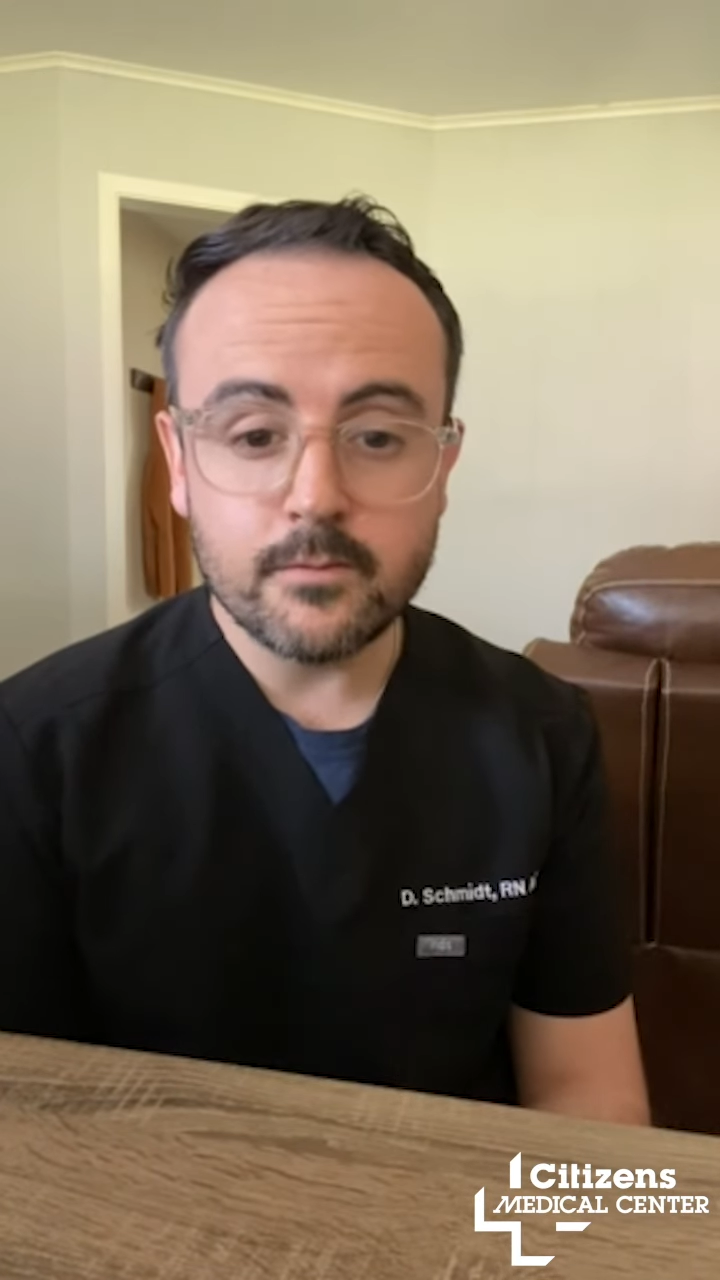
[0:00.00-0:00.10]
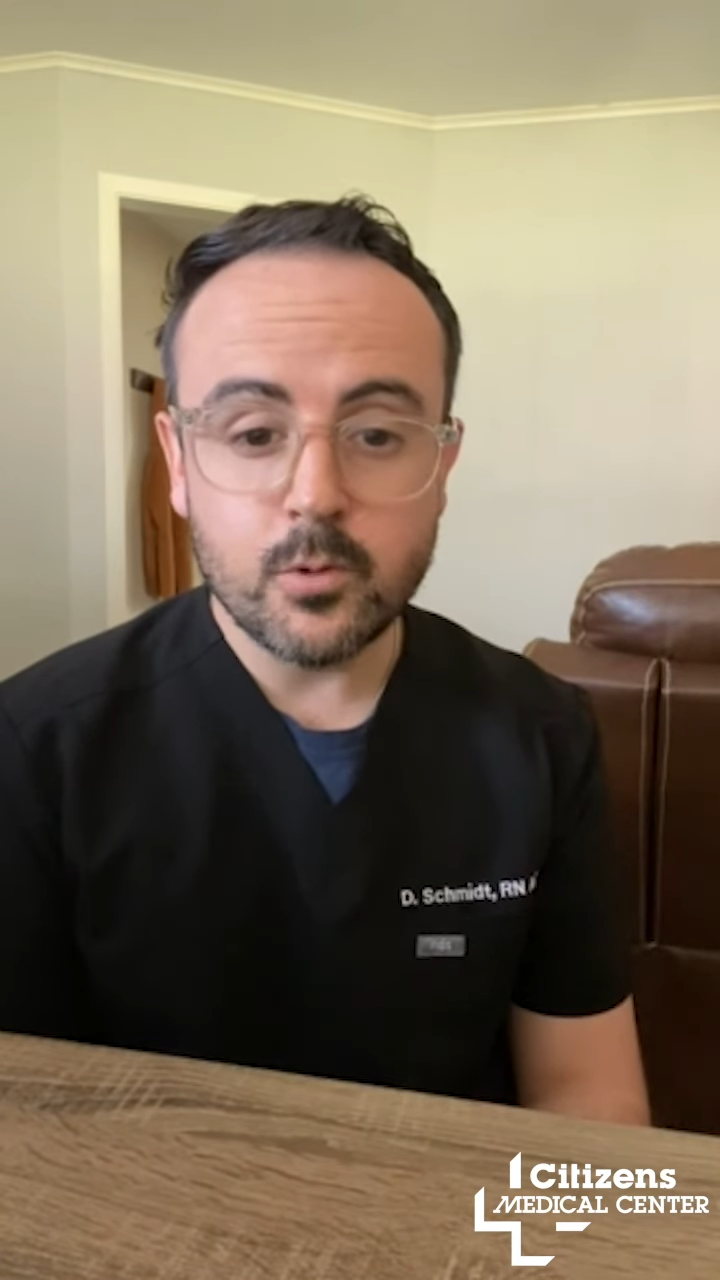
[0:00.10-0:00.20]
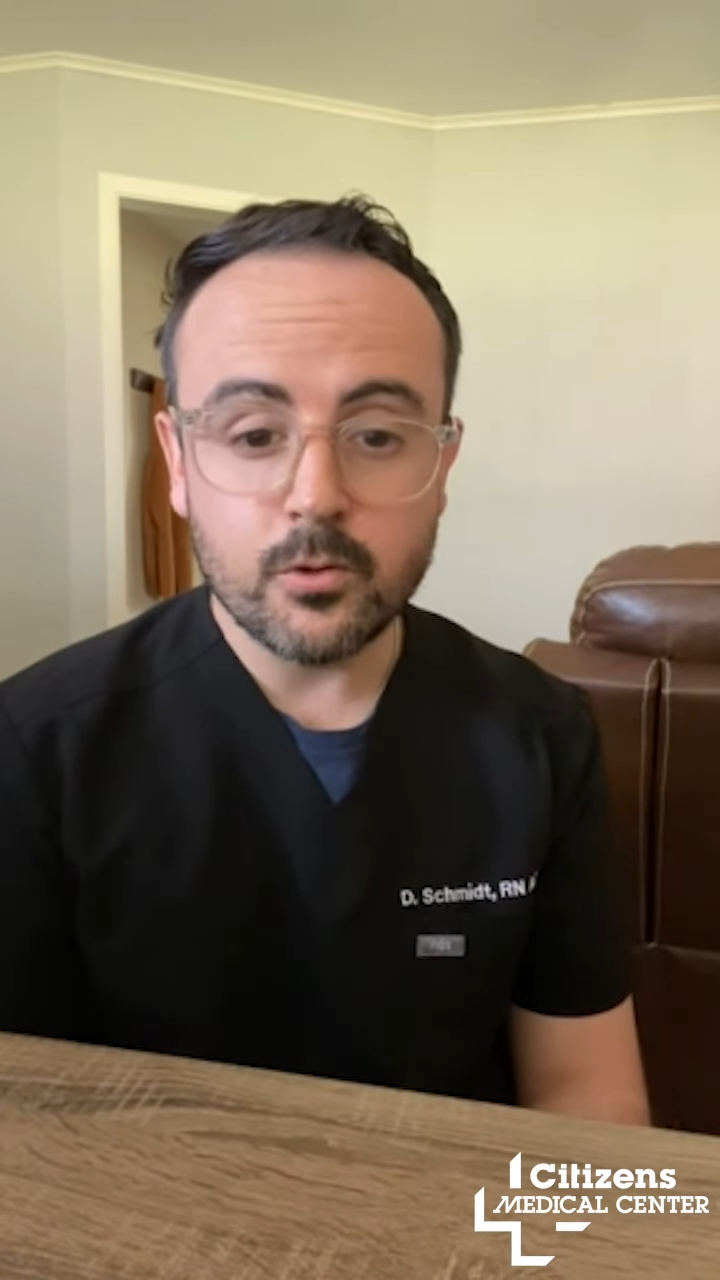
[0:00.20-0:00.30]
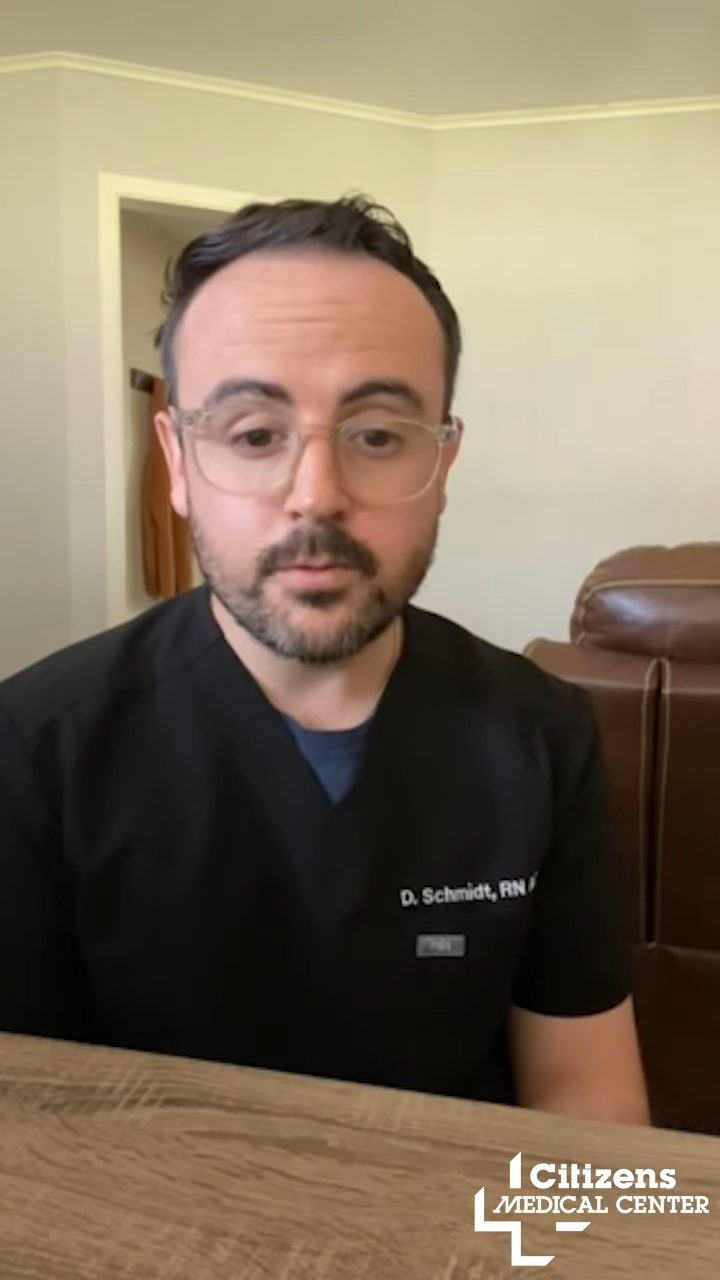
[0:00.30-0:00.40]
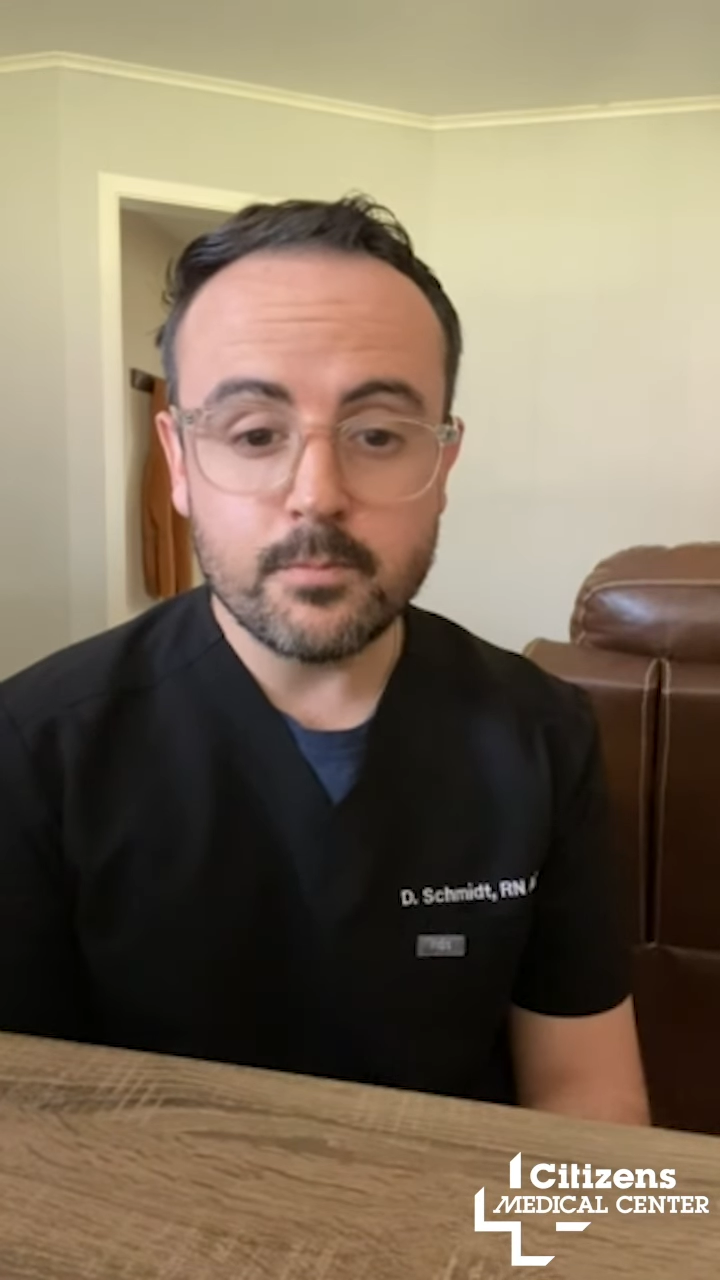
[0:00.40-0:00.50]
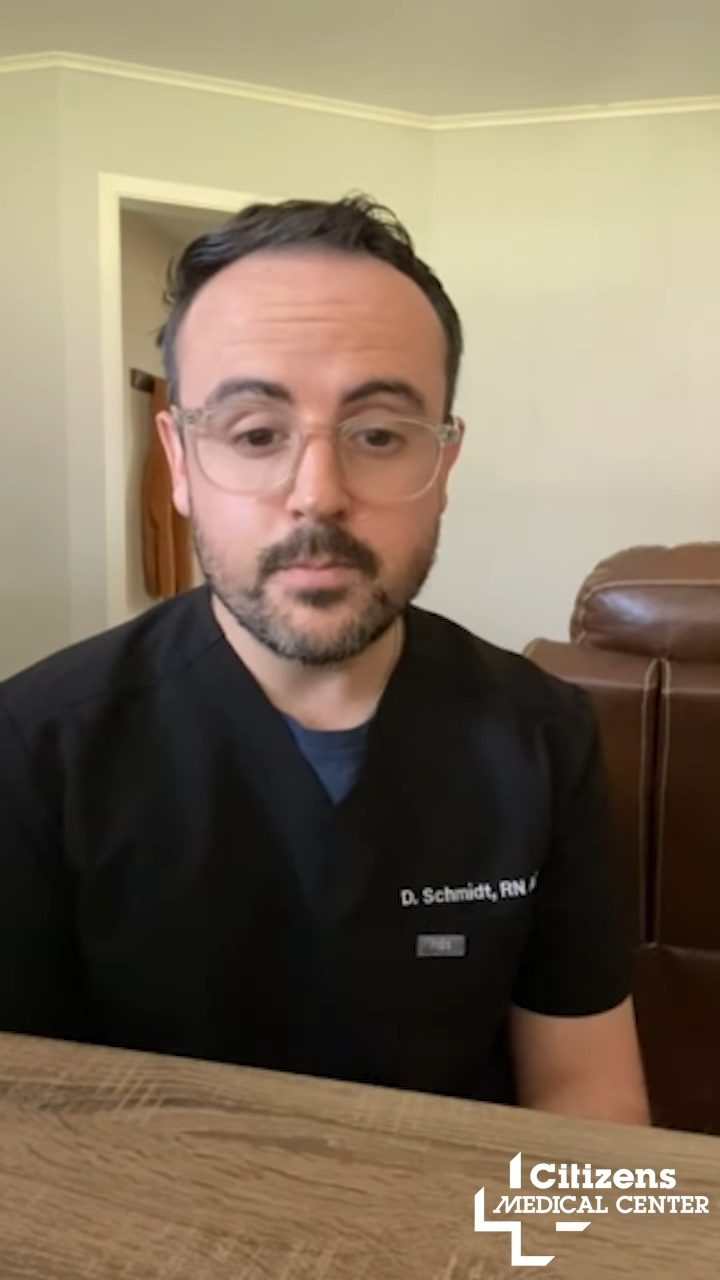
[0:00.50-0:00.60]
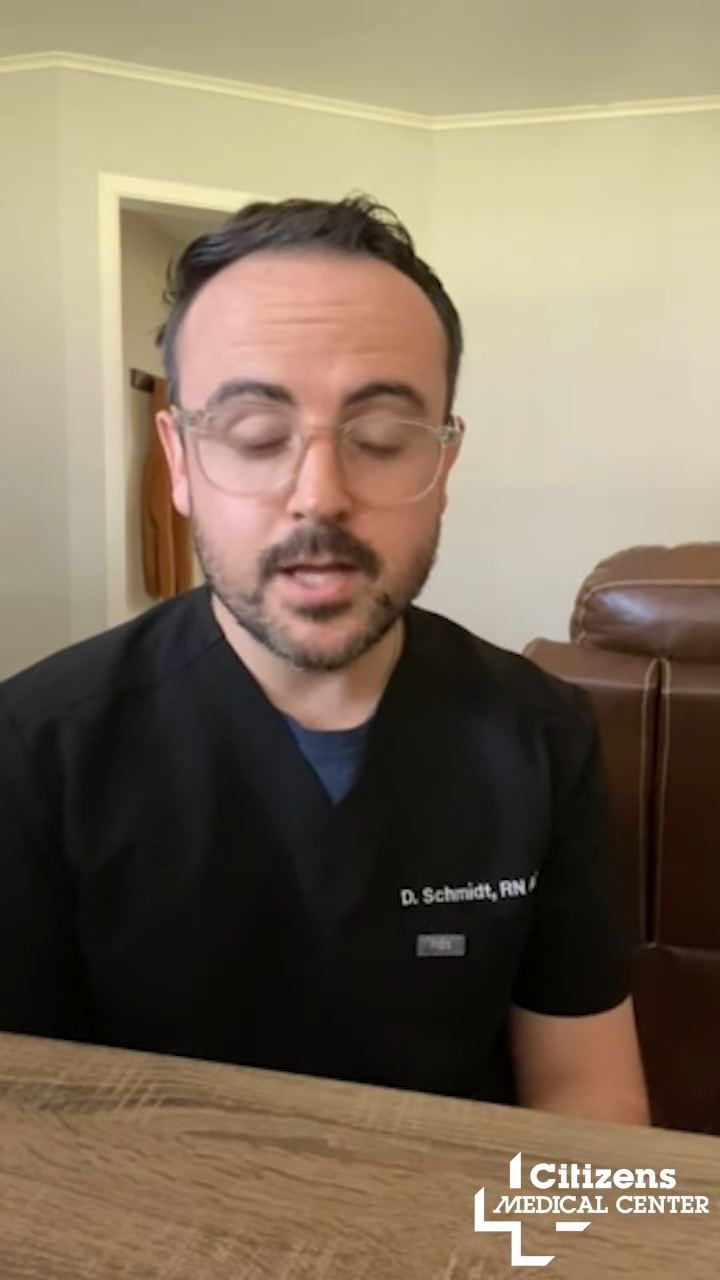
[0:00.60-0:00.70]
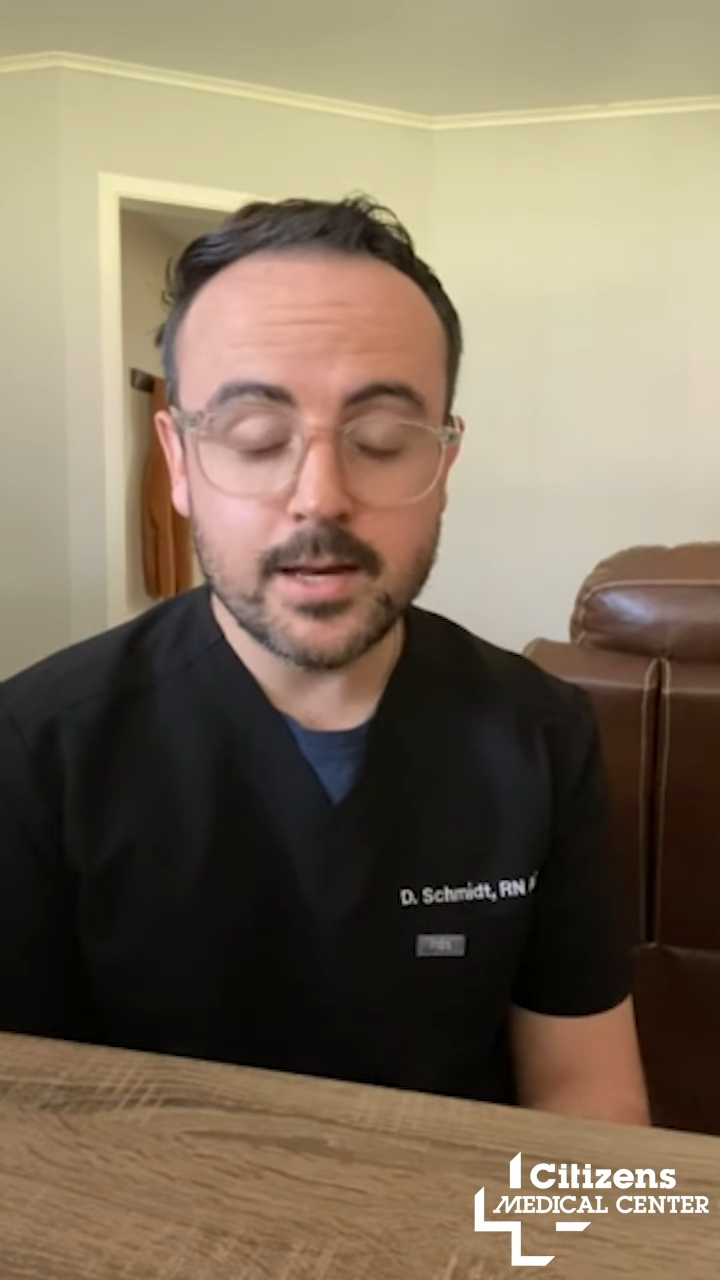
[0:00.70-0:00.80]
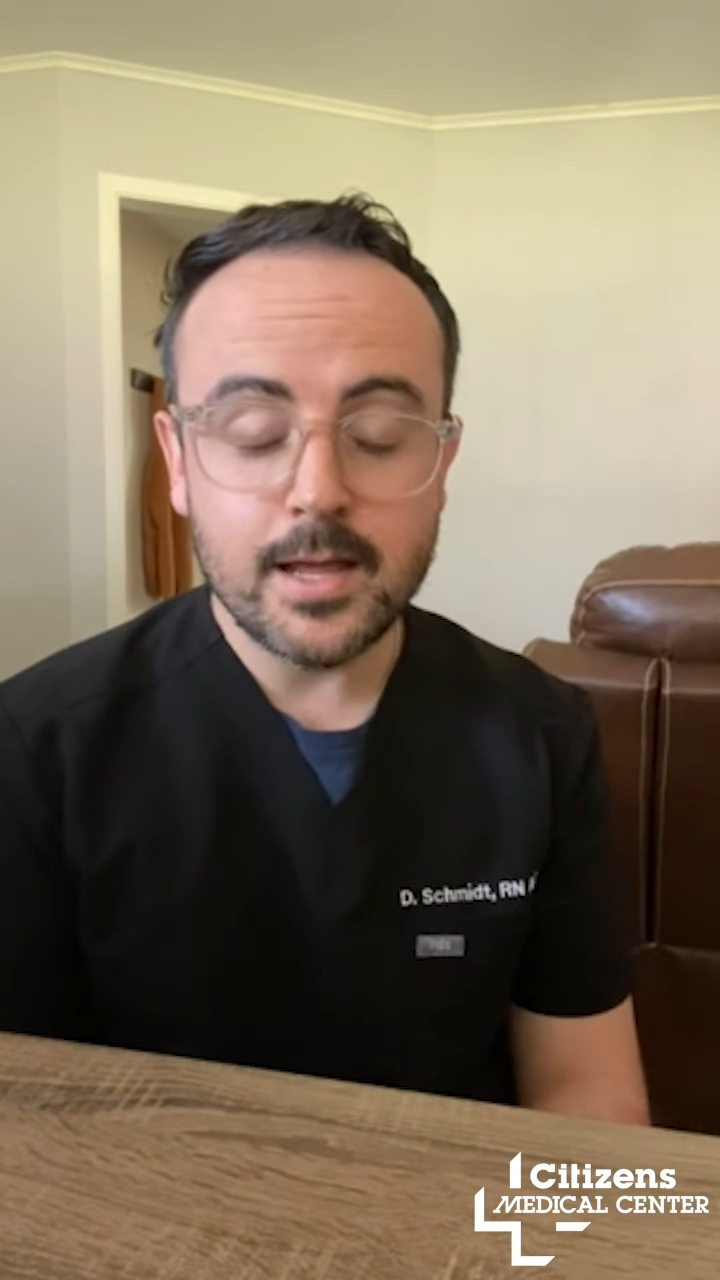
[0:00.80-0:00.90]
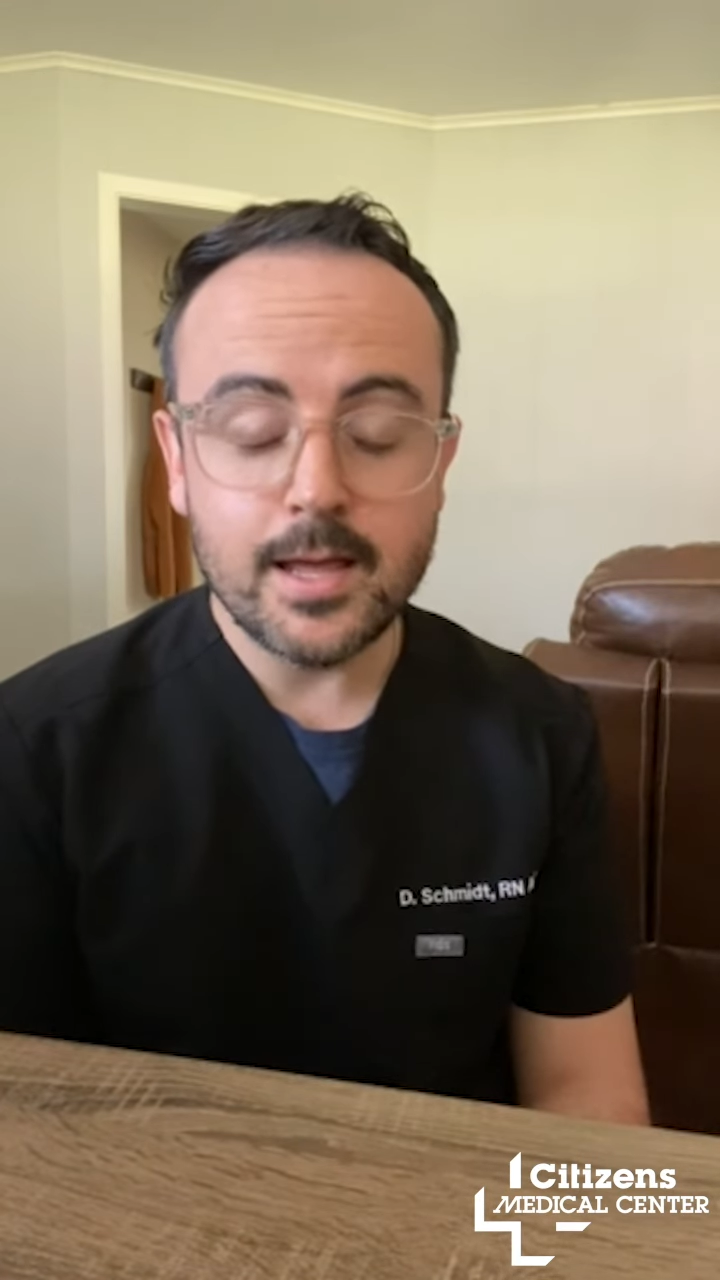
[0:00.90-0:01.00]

both men